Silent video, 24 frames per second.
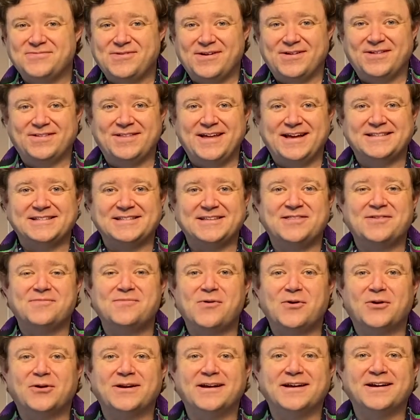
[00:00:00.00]
whether that's in the
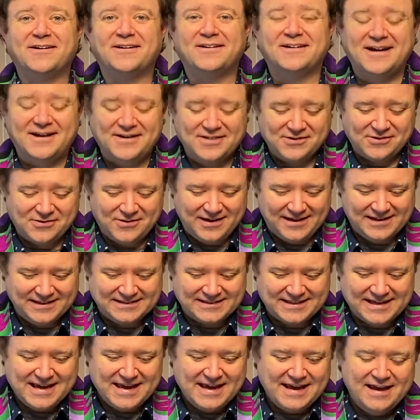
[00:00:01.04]
morning or otherwise,